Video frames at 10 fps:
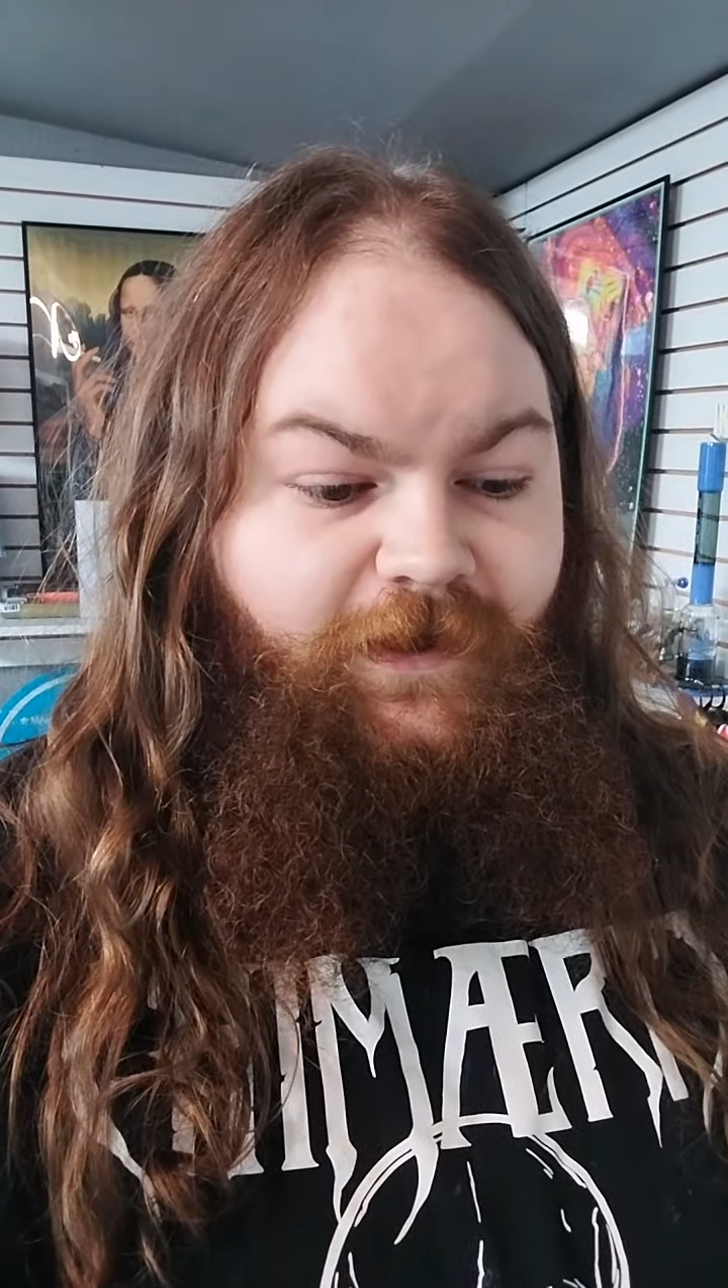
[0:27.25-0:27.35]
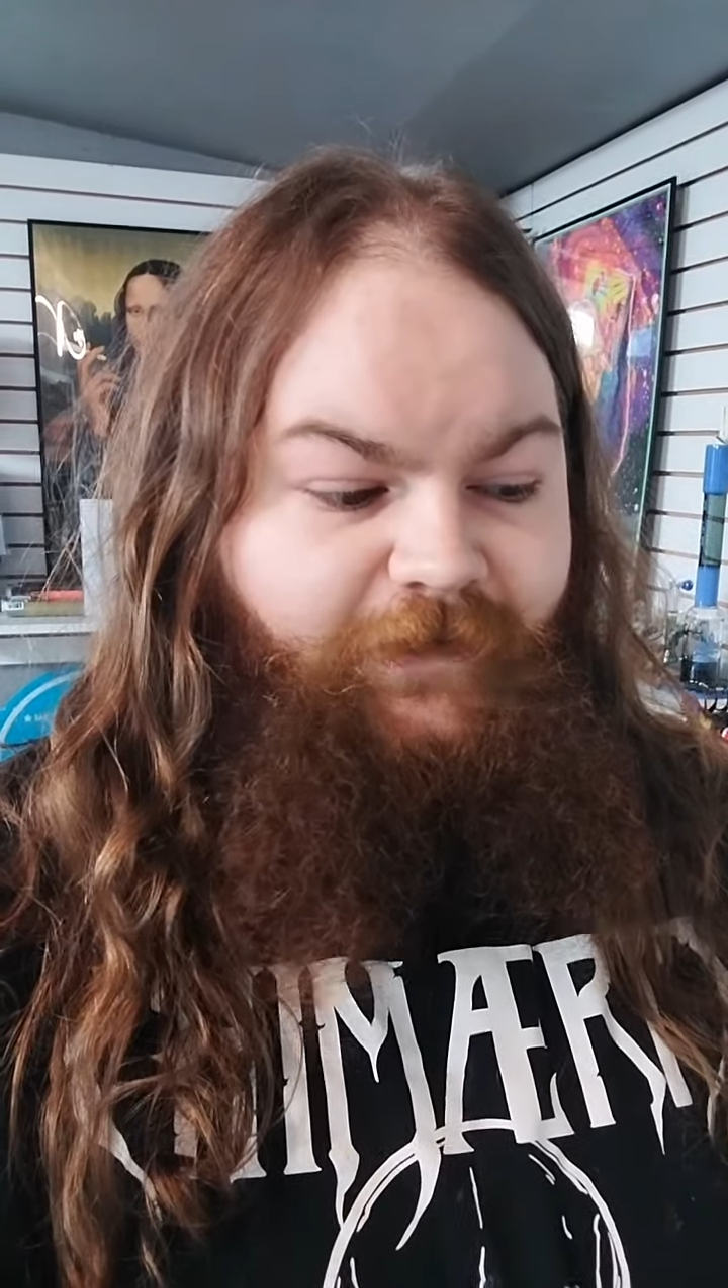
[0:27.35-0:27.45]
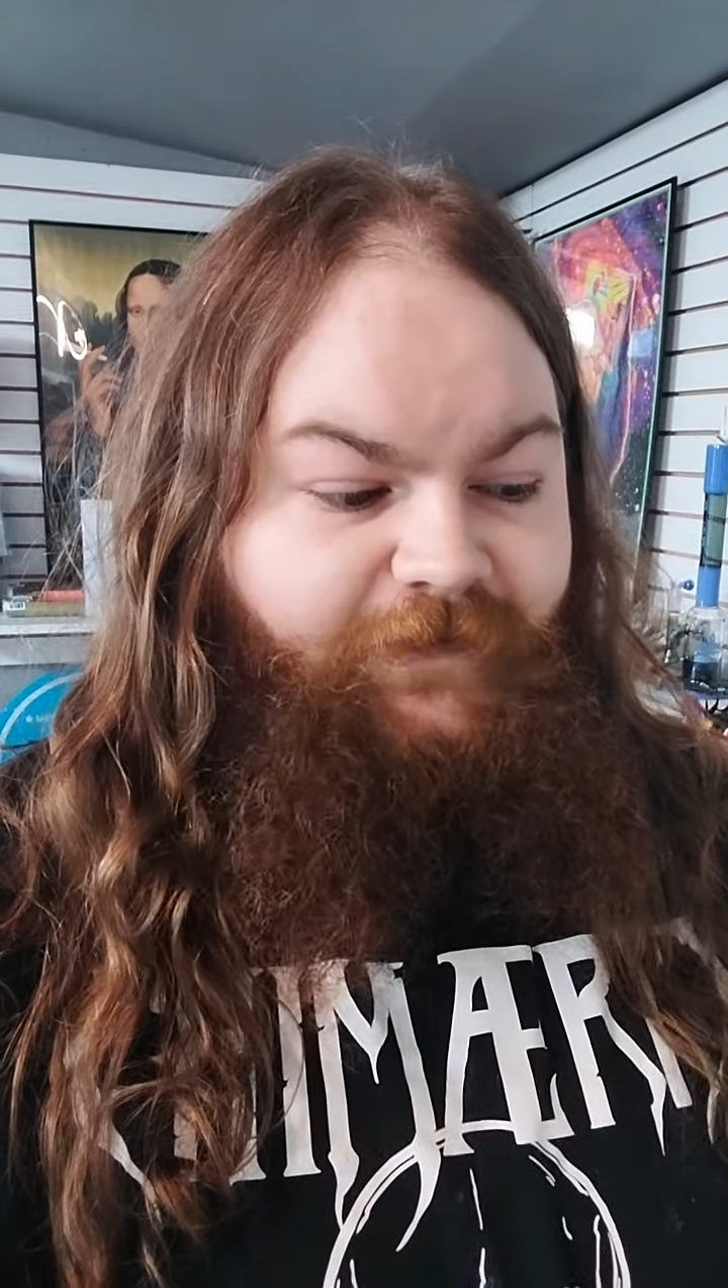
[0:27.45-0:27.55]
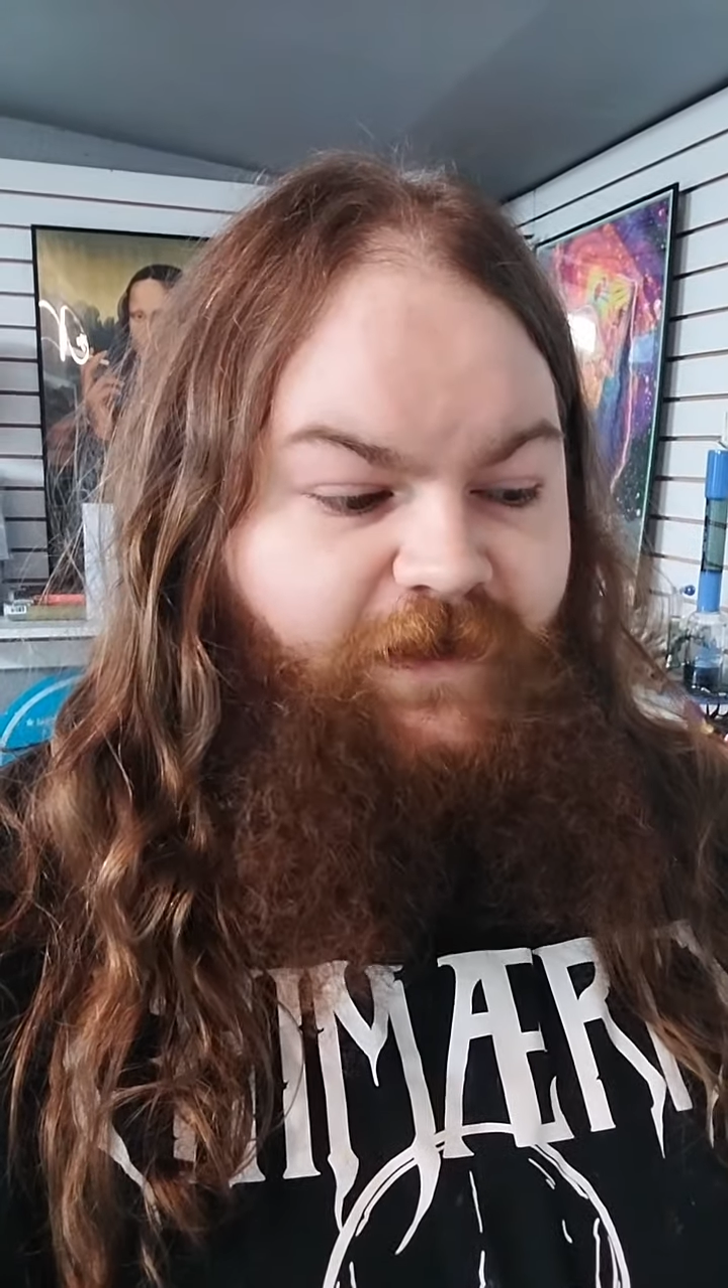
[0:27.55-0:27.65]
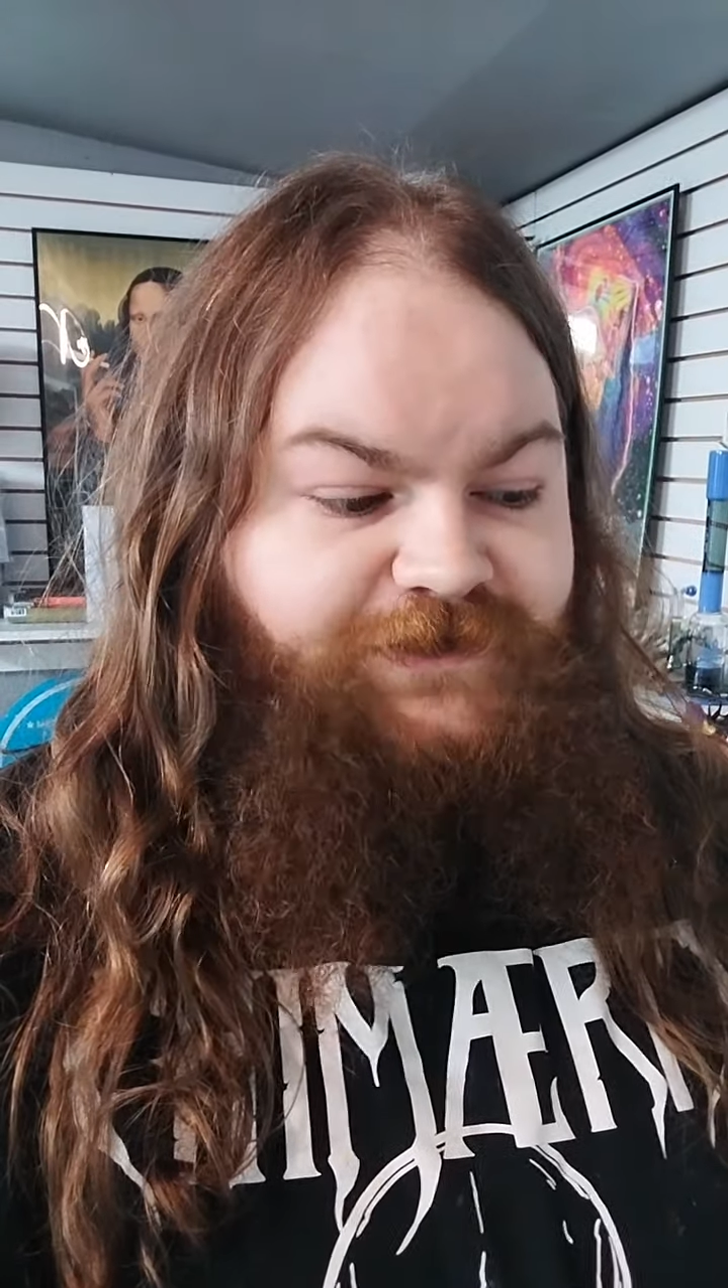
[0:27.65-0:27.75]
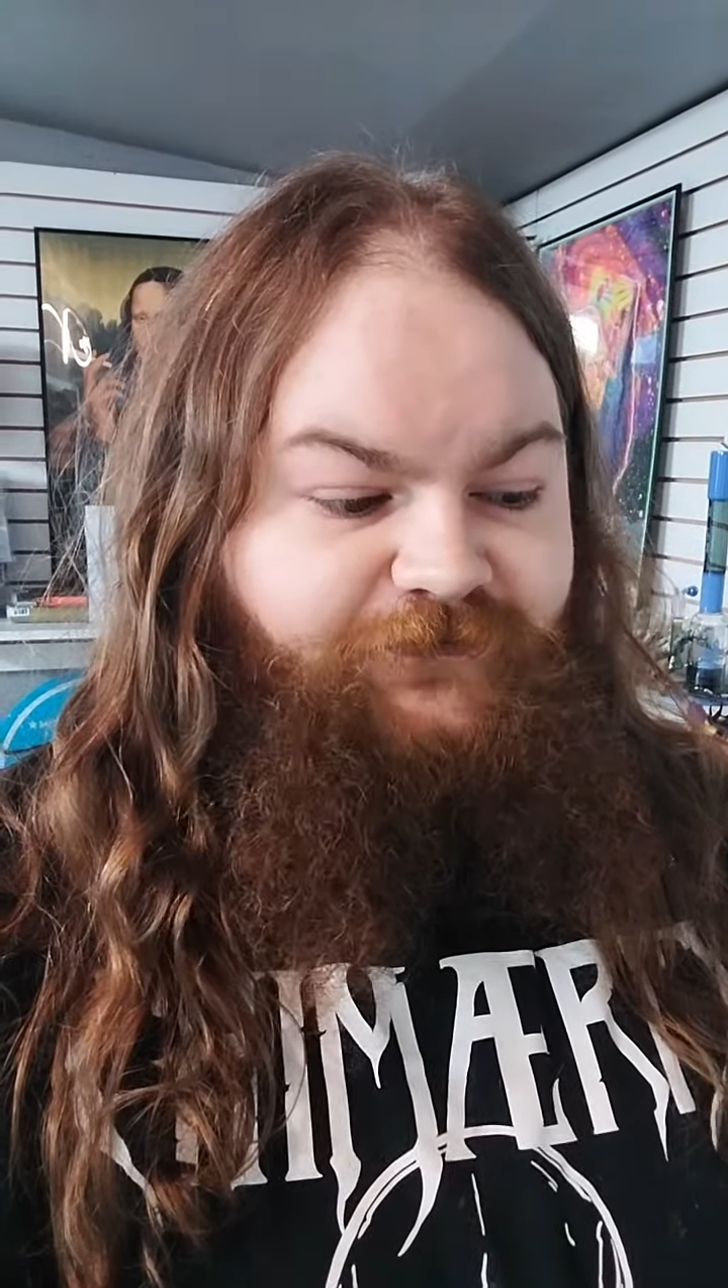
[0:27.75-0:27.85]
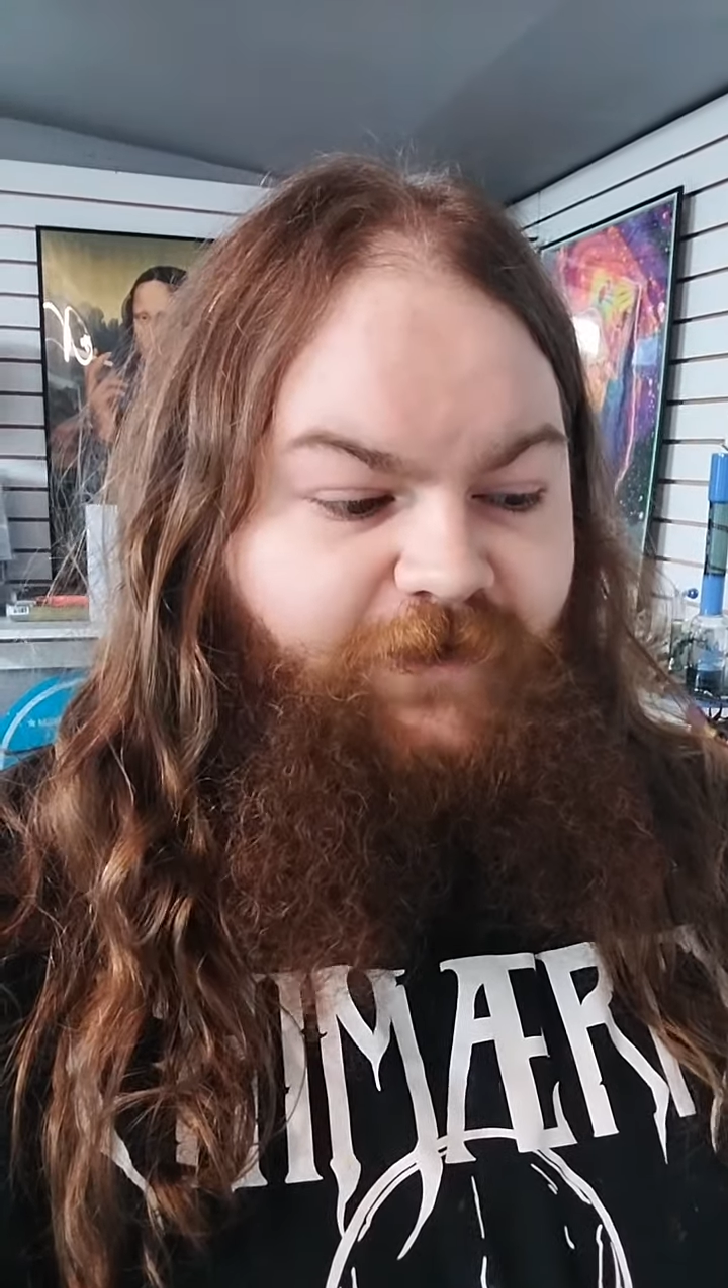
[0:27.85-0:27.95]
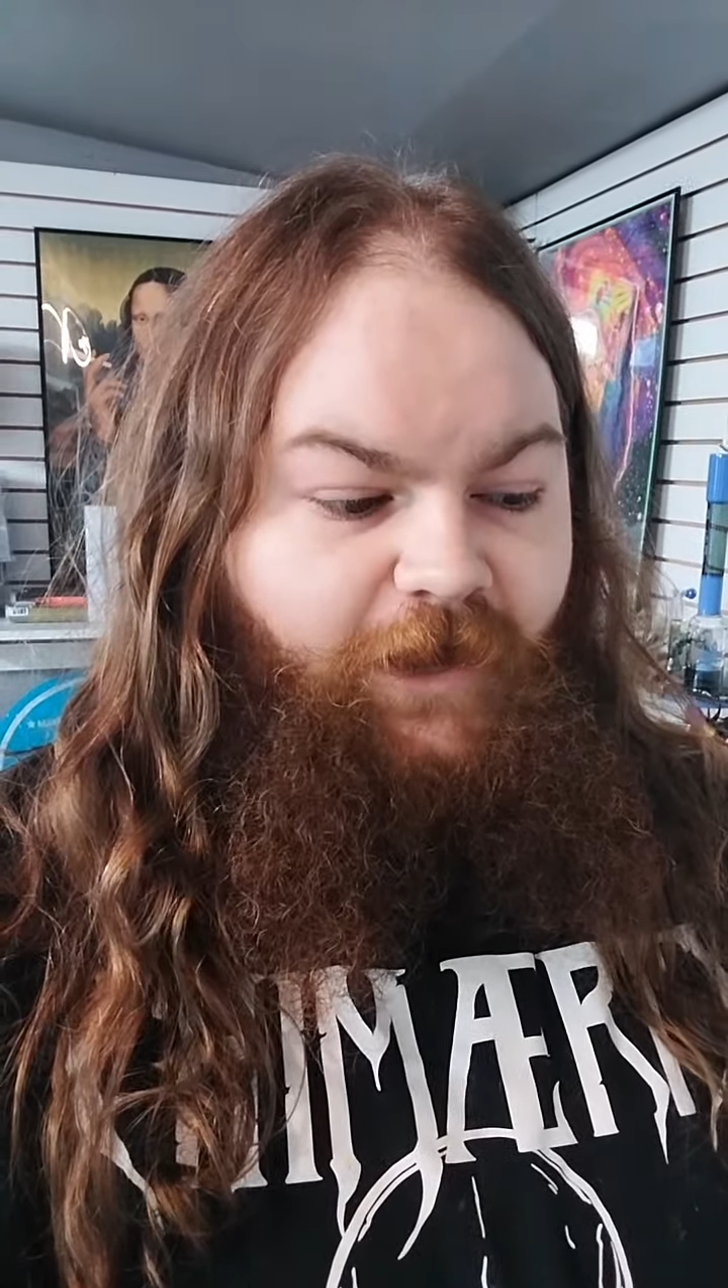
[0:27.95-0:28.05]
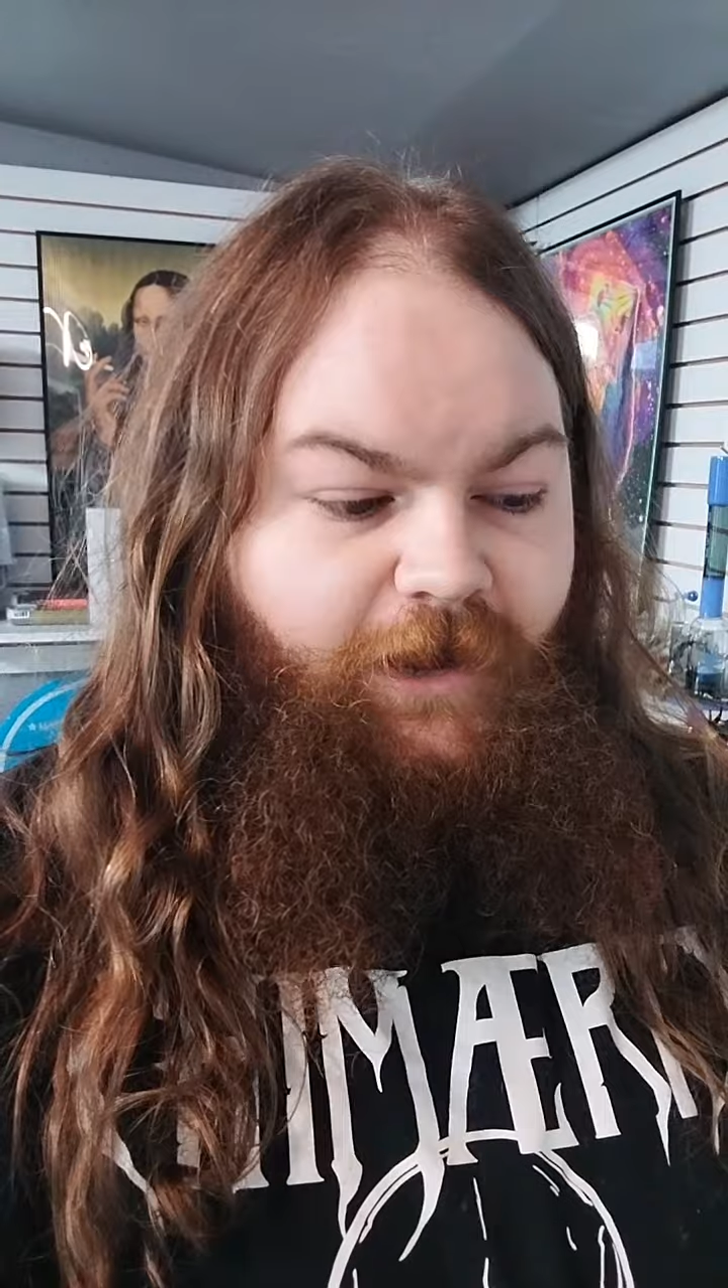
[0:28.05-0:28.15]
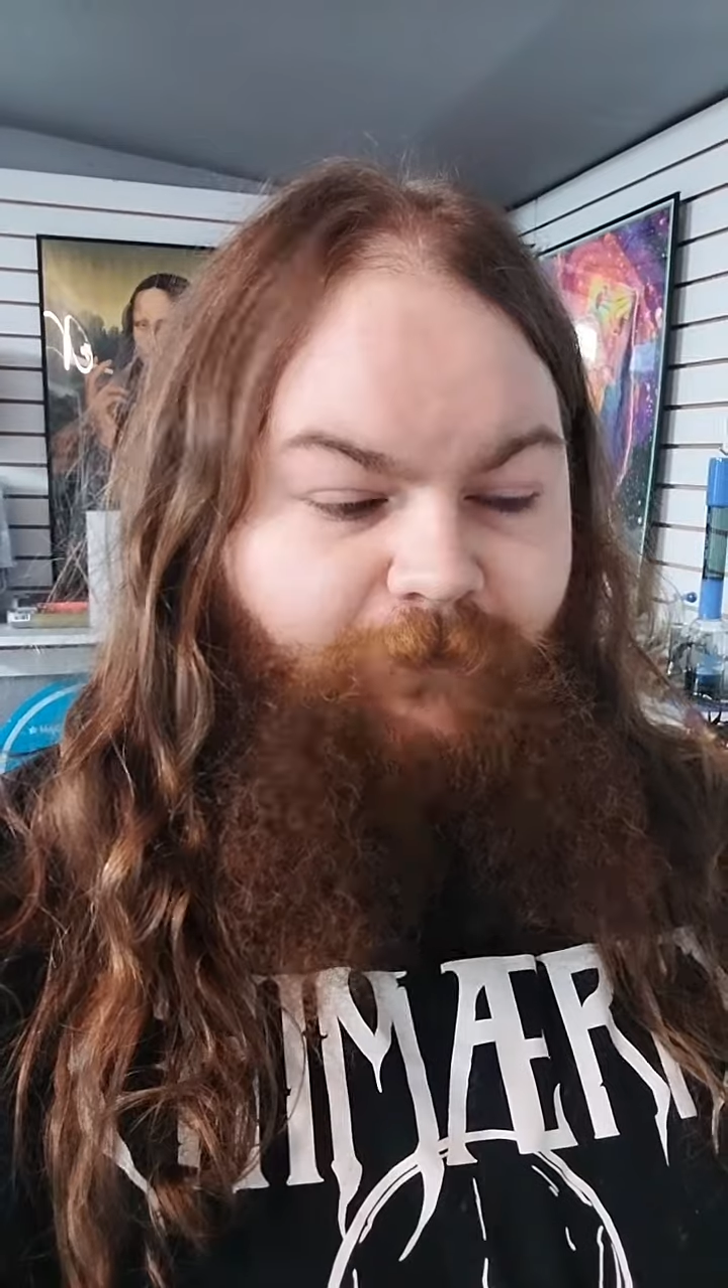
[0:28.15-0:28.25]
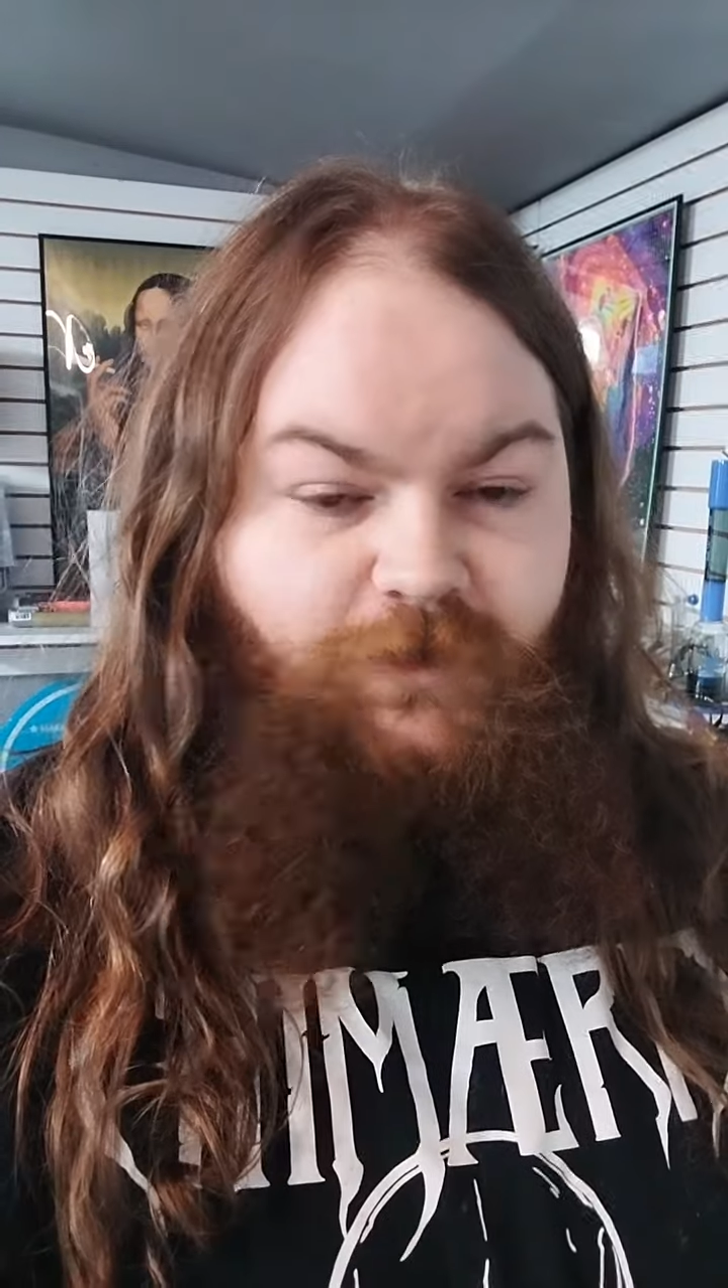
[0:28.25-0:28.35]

at the age of 9,